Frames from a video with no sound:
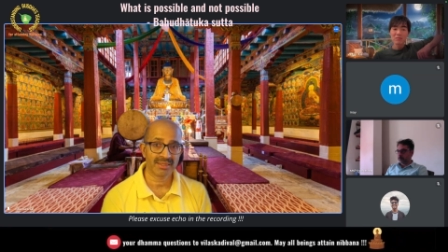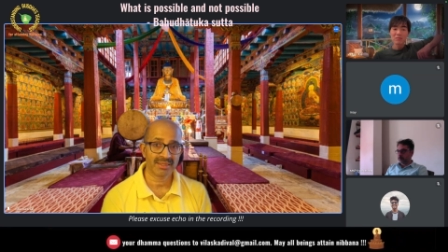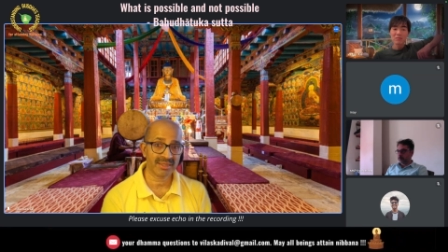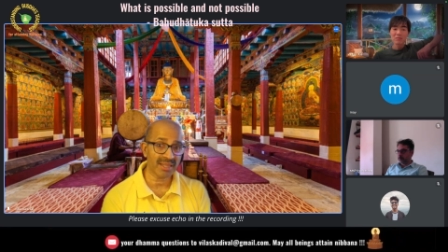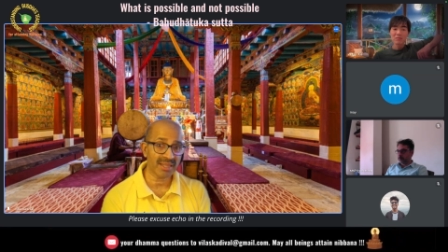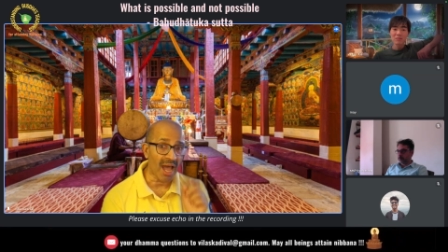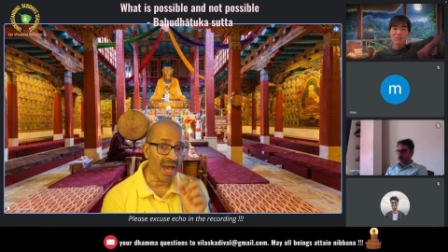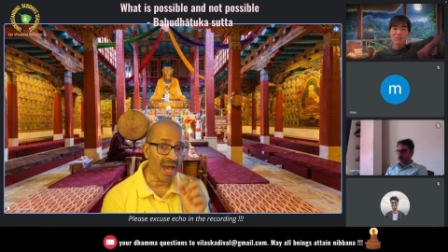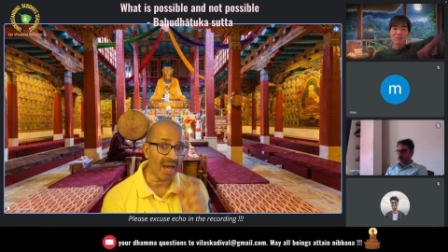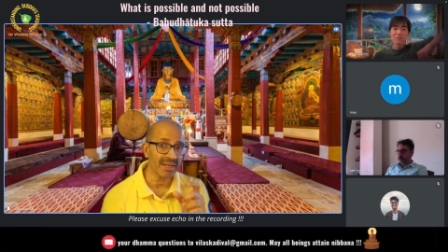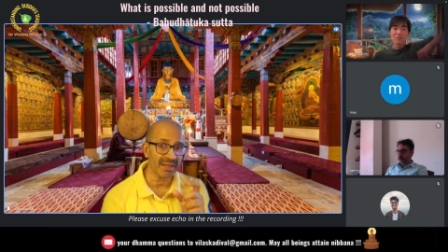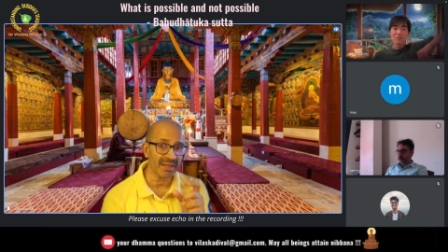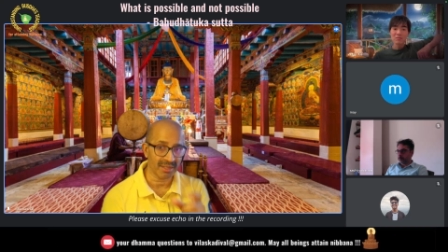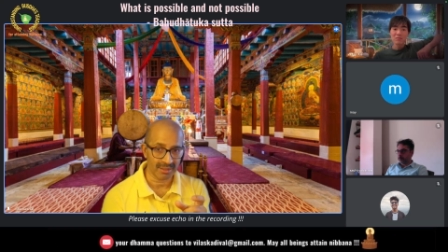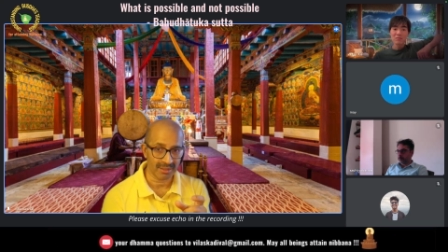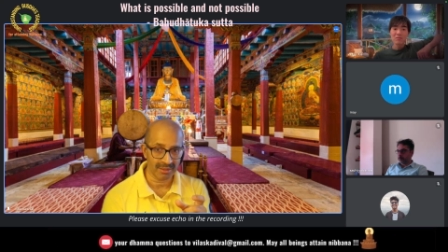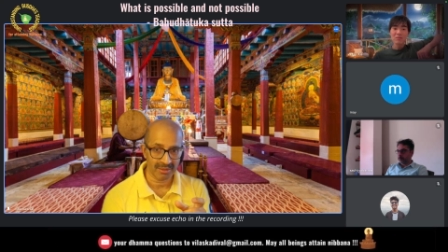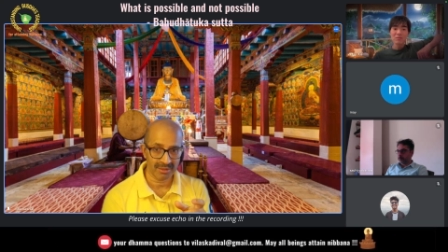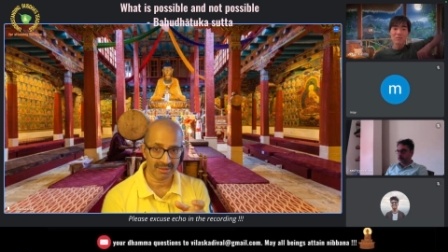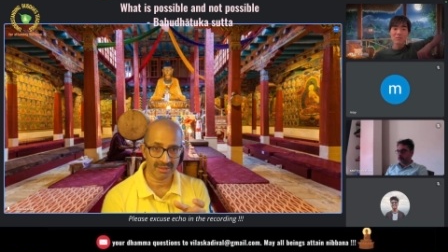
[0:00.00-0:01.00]
Thana,
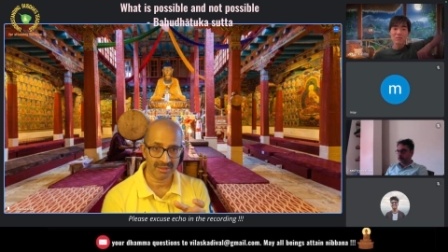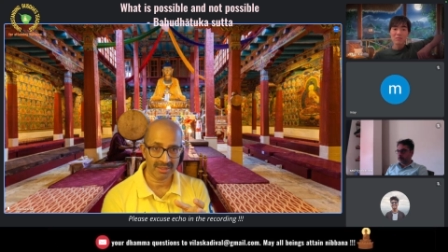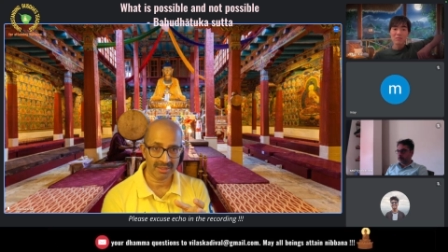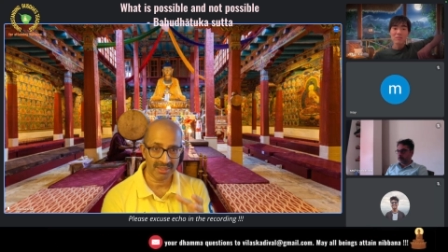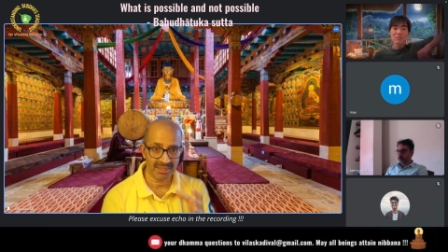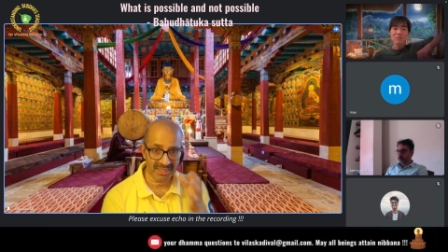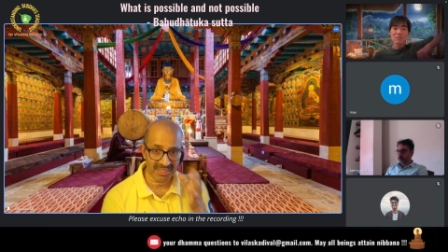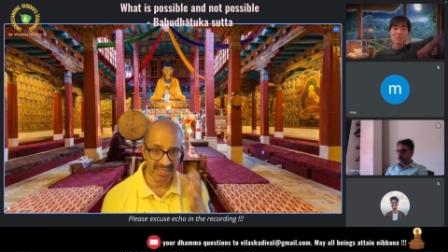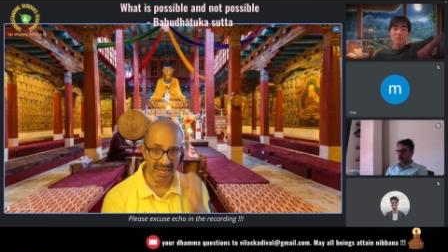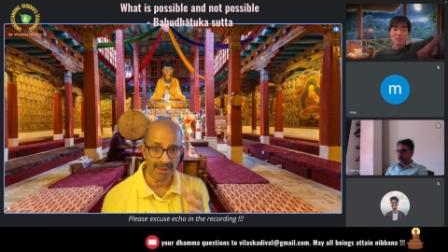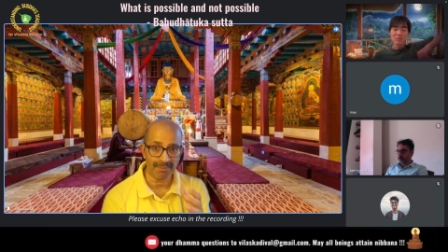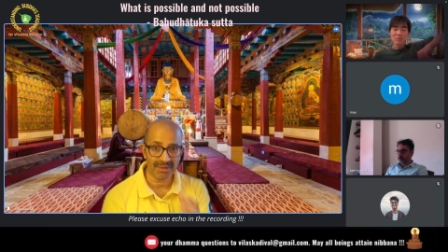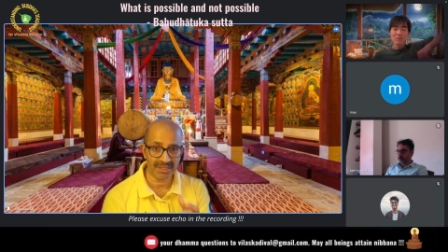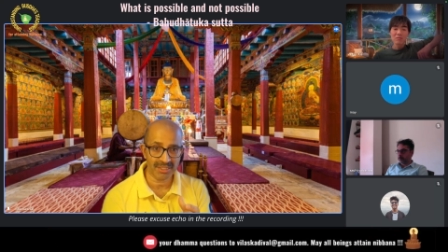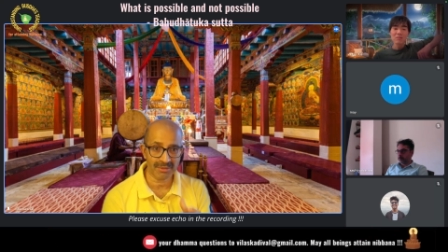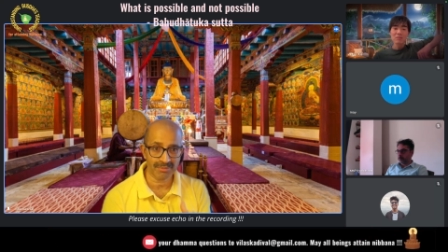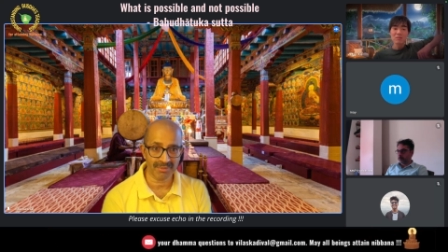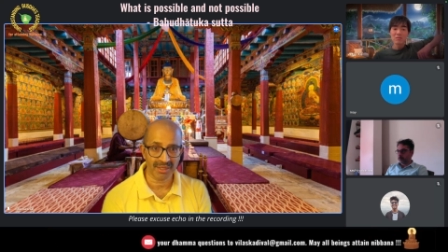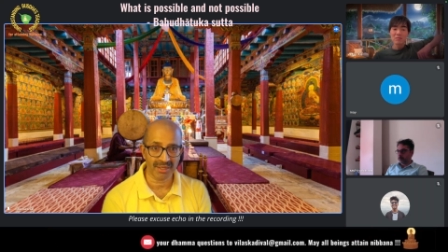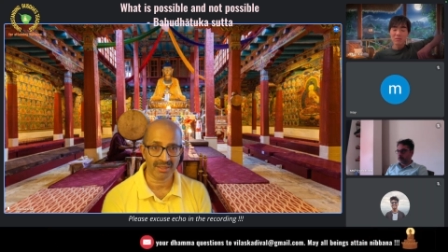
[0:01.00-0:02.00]

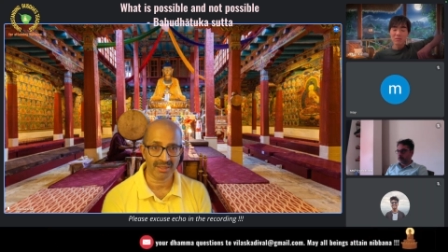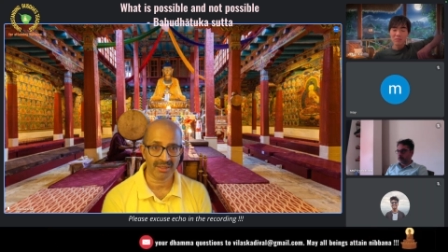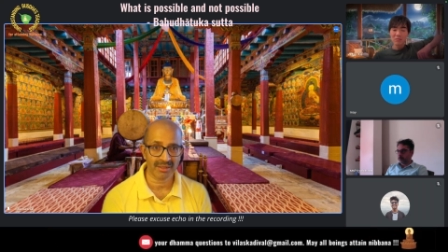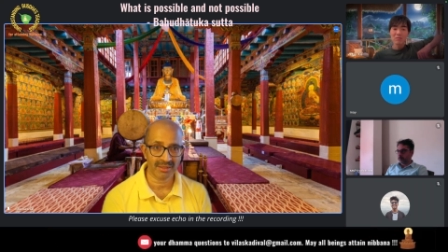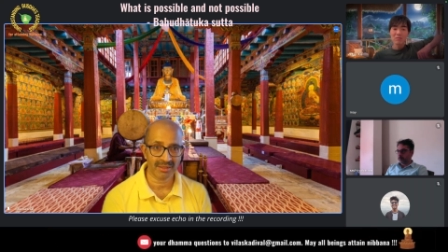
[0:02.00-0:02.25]
establishment.